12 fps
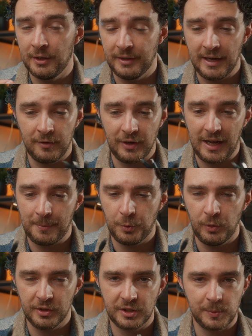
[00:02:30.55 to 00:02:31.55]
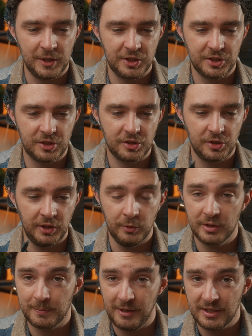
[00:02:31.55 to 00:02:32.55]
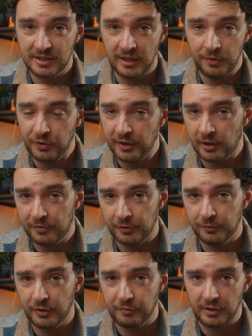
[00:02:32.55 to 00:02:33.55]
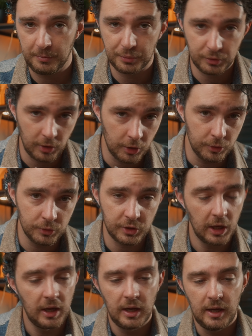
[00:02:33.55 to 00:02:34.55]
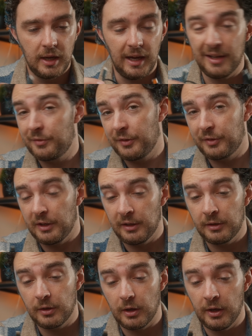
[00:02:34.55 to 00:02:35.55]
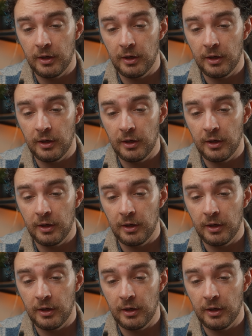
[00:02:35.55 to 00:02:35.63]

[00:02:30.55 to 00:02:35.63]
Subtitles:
now that Apple has switched to USB-C for the iPhone 15 Pros and 15,